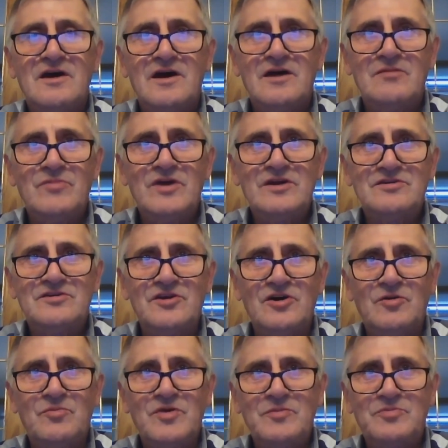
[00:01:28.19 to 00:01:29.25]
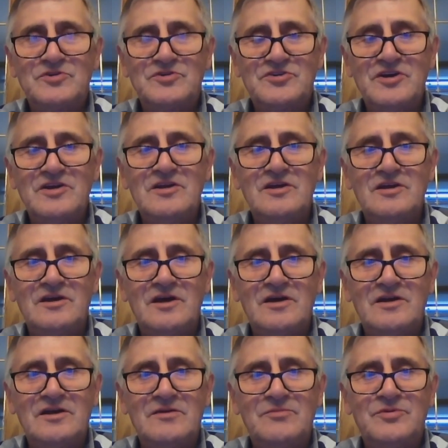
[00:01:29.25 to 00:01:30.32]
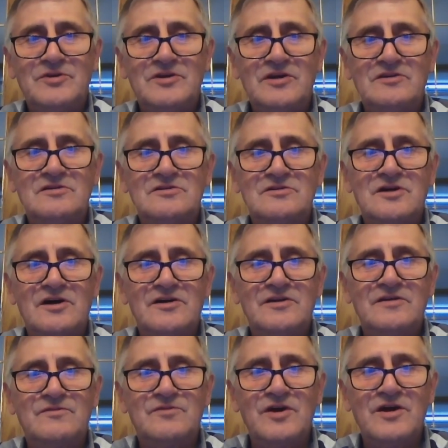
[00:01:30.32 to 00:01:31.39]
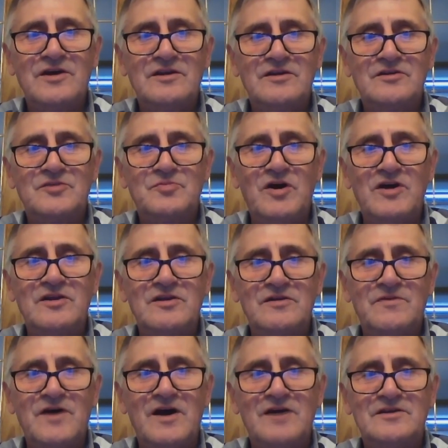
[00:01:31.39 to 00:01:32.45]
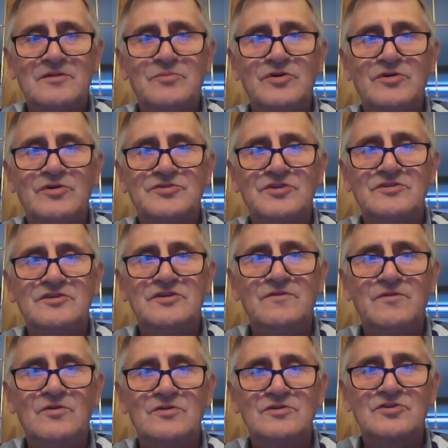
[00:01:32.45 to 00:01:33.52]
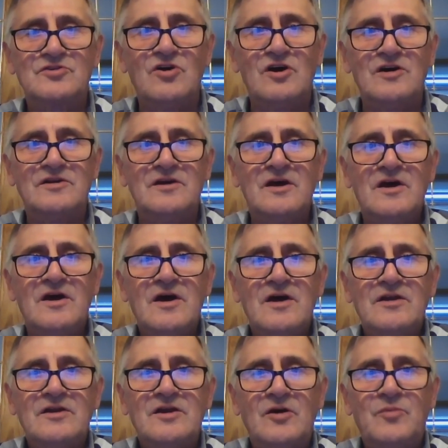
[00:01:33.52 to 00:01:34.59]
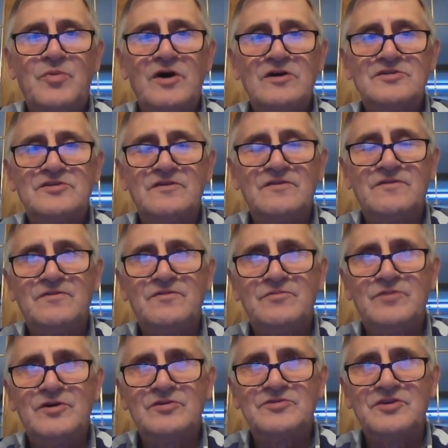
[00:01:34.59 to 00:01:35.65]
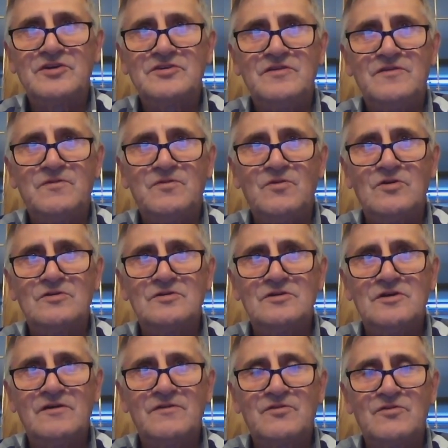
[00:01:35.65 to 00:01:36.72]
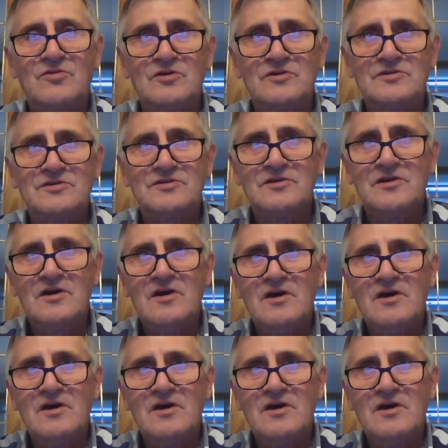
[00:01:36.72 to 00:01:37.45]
and may still be proceeding at a particular kind of rate in spite of the fact that Bill 64 is gone. Now, parts of Bill 64, of course,